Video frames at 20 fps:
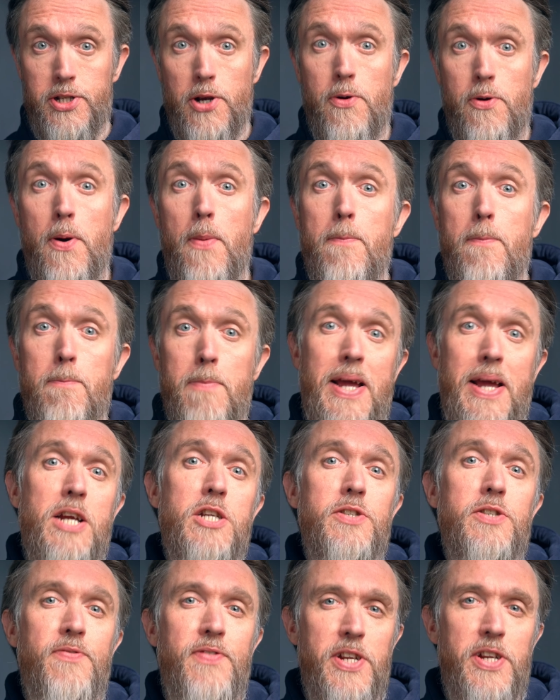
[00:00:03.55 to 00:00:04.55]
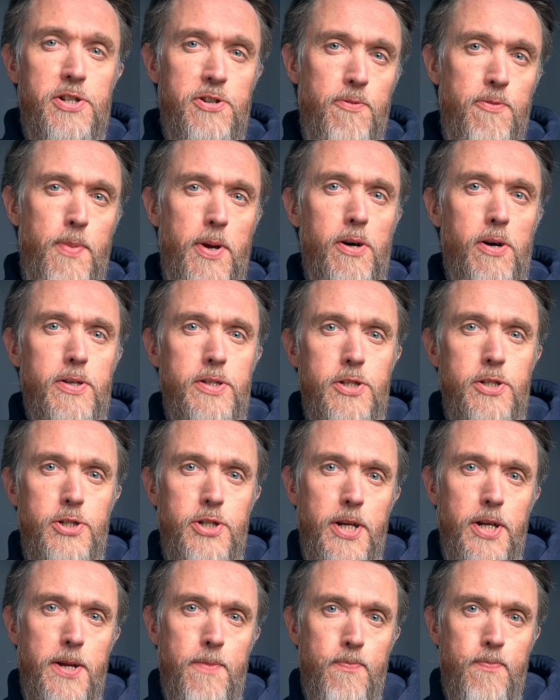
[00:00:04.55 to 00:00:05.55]
are a major feature of
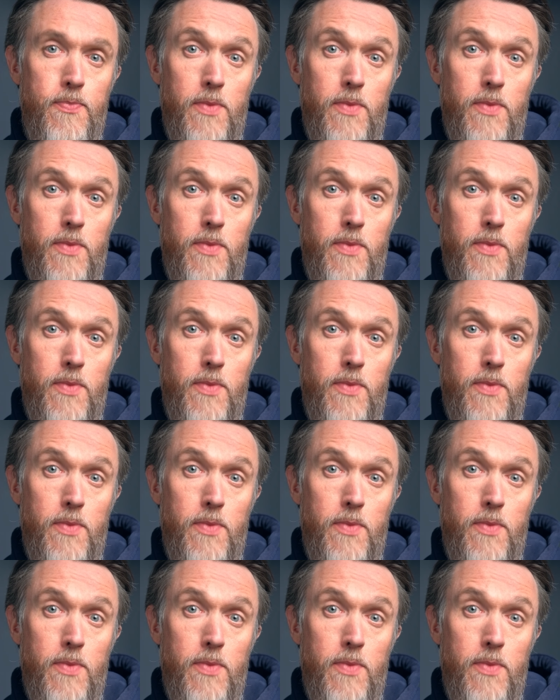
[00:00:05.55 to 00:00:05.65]
PRTG